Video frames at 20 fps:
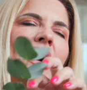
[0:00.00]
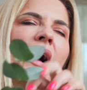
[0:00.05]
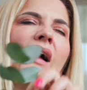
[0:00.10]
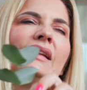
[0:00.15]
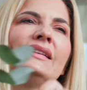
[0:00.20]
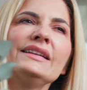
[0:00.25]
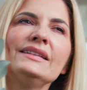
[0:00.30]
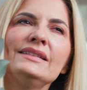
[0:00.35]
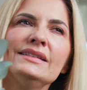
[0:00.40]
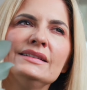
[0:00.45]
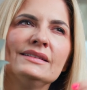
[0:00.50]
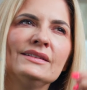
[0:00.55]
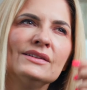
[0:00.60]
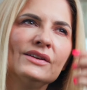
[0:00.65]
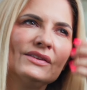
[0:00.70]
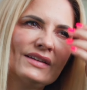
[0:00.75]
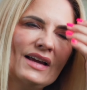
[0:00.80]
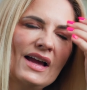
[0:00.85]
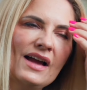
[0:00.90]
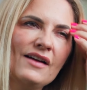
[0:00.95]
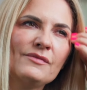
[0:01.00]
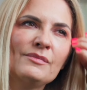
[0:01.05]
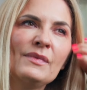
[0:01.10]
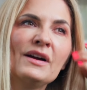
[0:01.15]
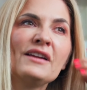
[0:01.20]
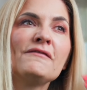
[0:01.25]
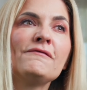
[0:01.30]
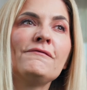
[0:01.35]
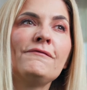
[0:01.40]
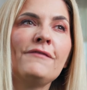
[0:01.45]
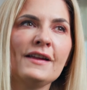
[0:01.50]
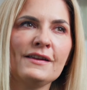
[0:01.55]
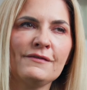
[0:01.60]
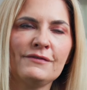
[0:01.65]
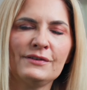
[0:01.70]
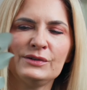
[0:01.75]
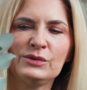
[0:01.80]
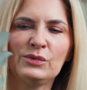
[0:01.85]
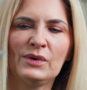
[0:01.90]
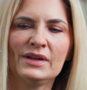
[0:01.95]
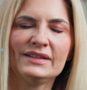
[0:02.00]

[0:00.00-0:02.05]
They did not have my favorite one